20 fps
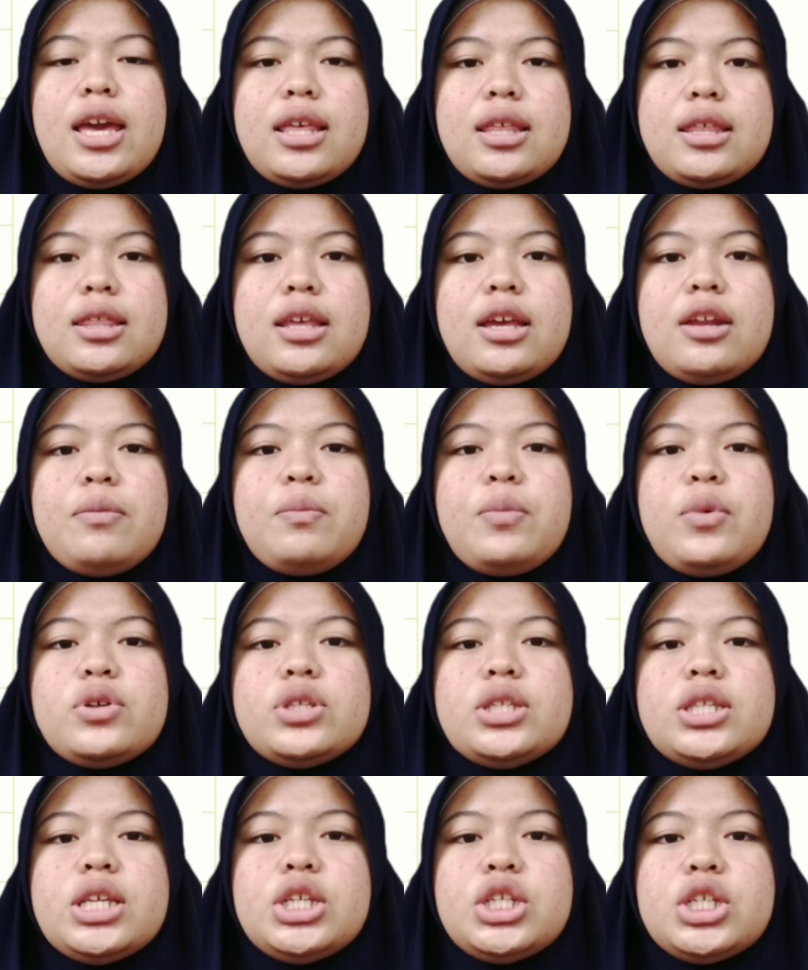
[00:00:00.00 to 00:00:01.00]
And then
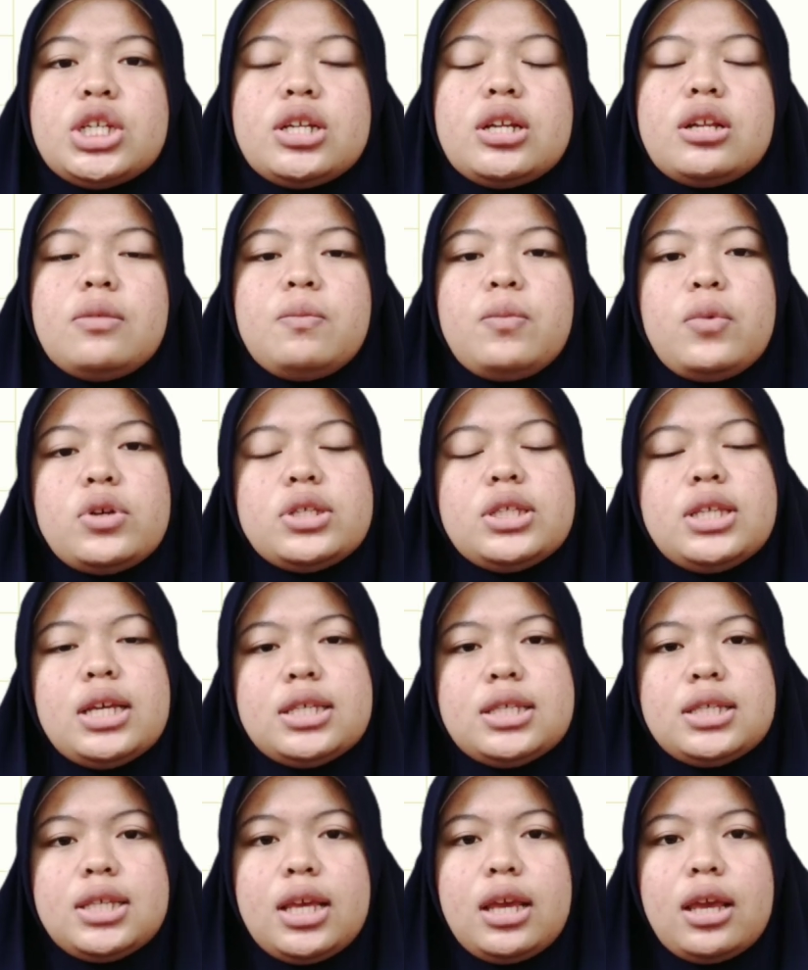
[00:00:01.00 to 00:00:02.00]
positional
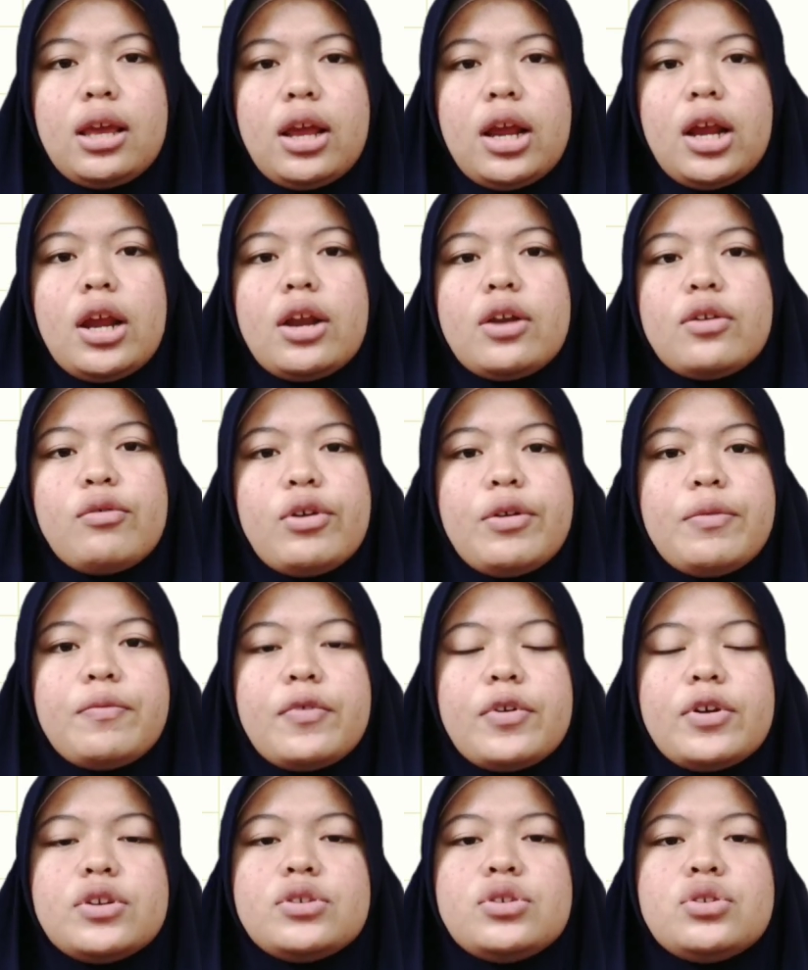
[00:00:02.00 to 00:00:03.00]
processing
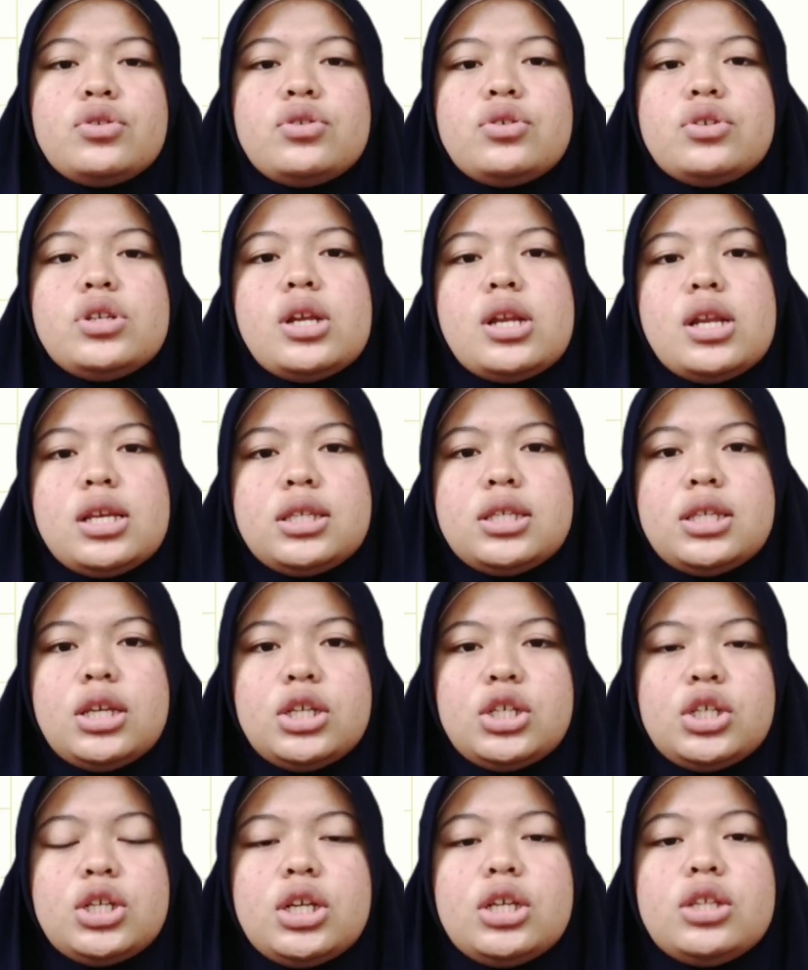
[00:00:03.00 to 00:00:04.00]
refers to the
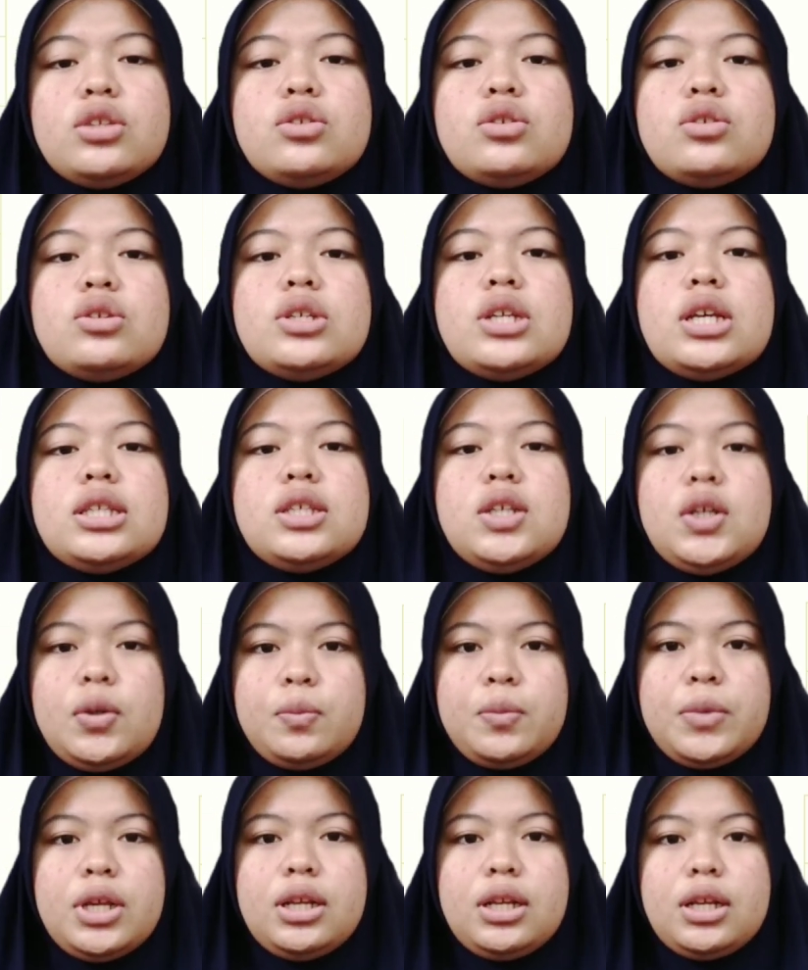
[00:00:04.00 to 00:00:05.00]
decision to
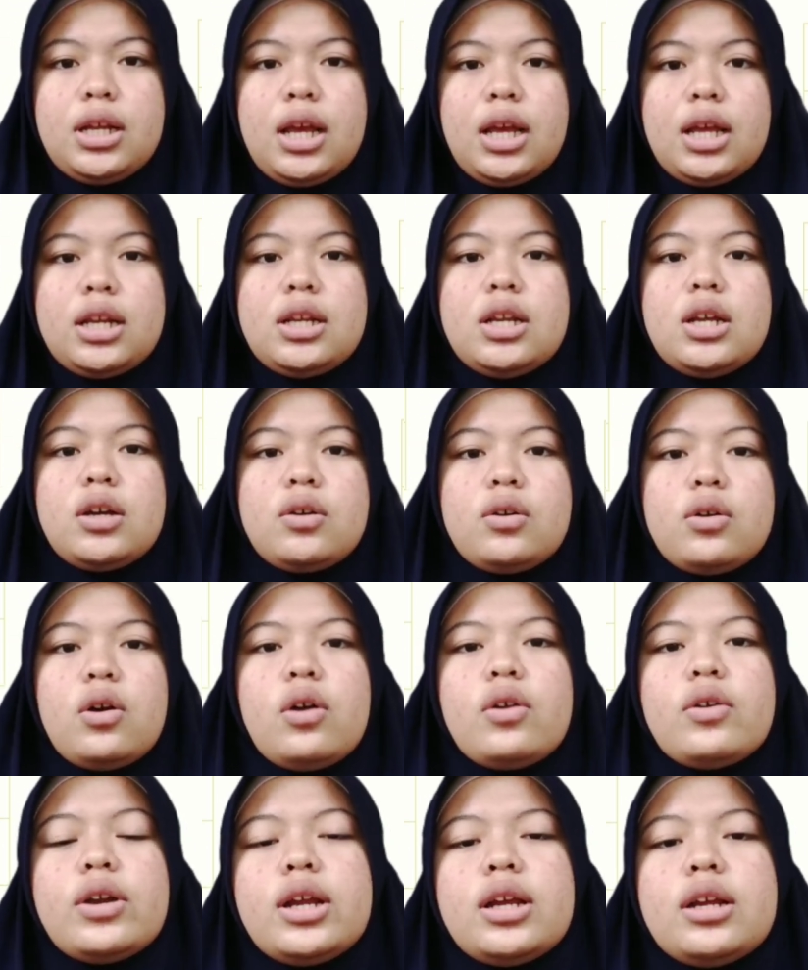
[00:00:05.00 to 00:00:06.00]
determine the
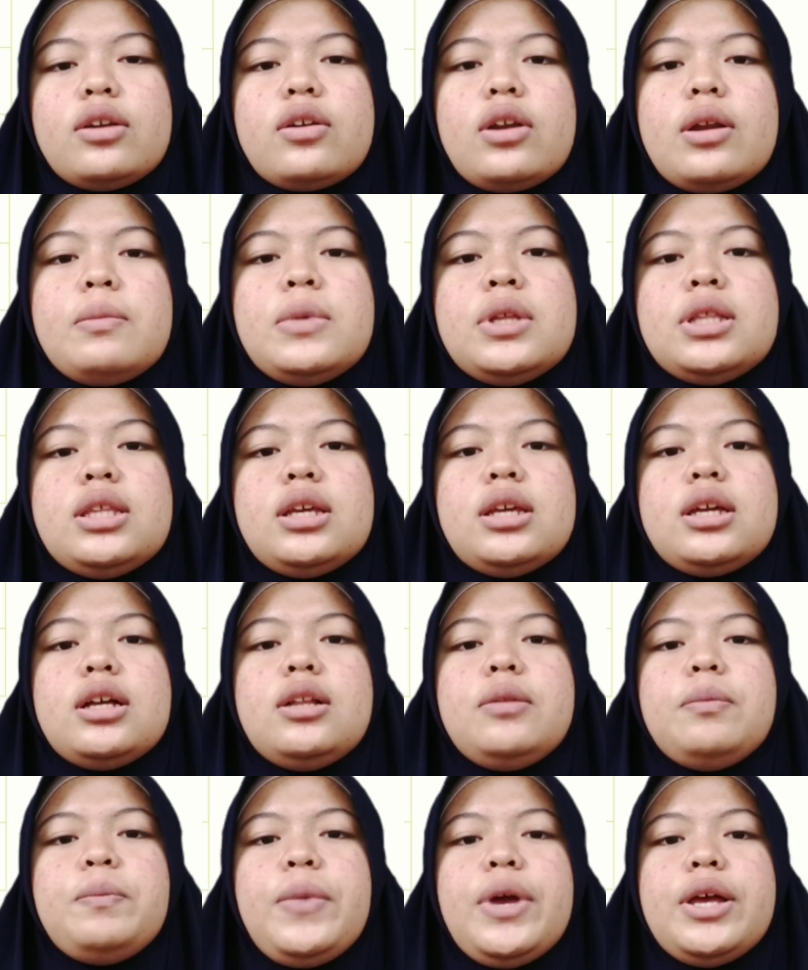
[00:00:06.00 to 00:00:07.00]
correct
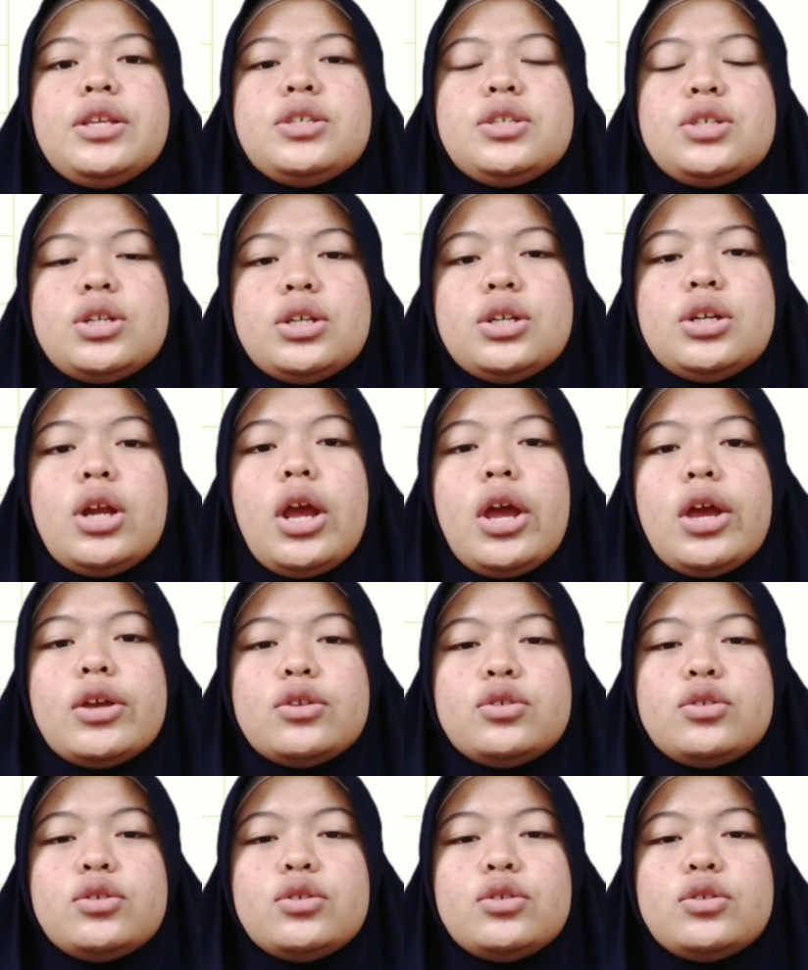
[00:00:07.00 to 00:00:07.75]
grammatical pattern